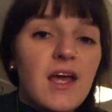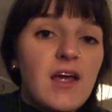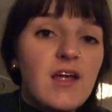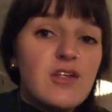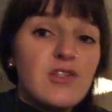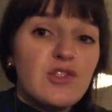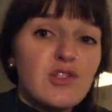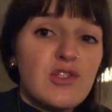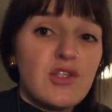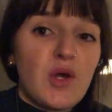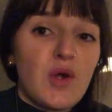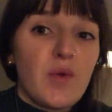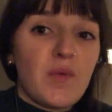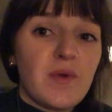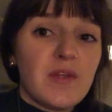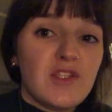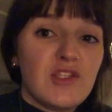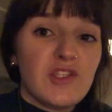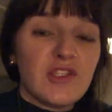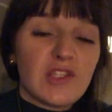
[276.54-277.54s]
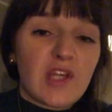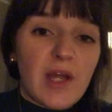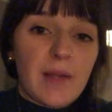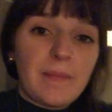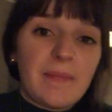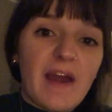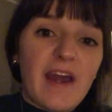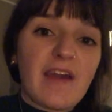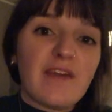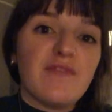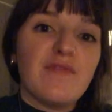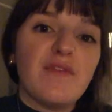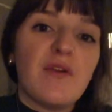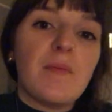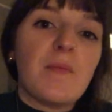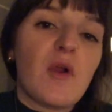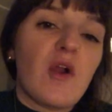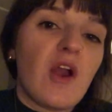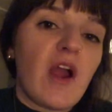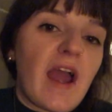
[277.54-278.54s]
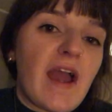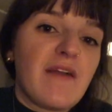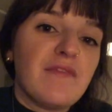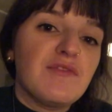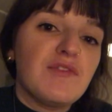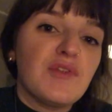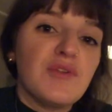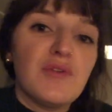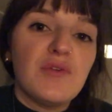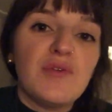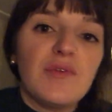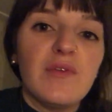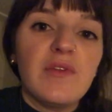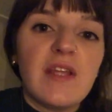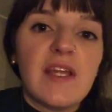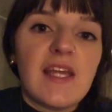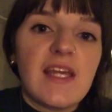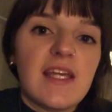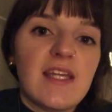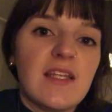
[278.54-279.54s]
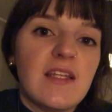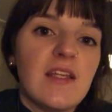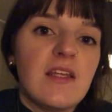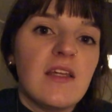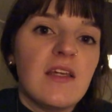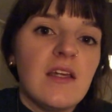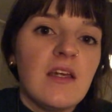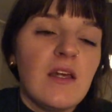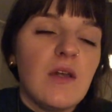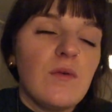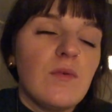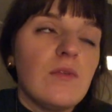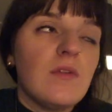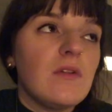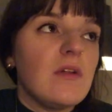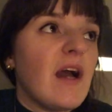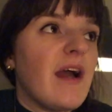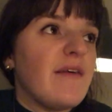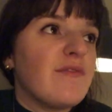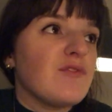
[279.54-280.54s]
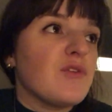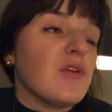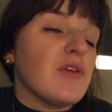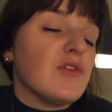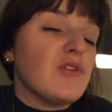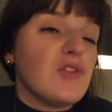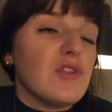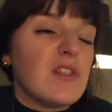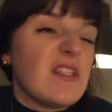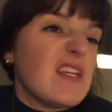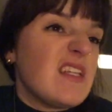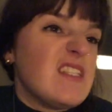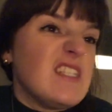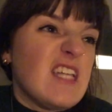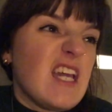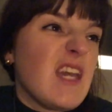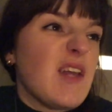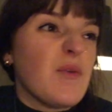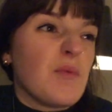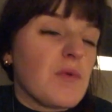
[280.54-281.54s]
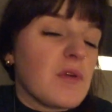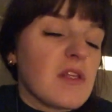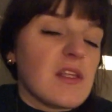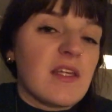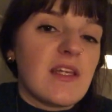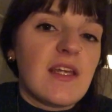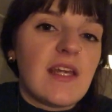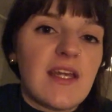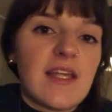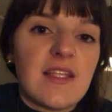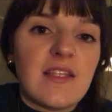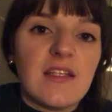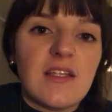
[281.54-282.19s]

So we just got back from our afternoon in, well, afternoon, I should say day really, in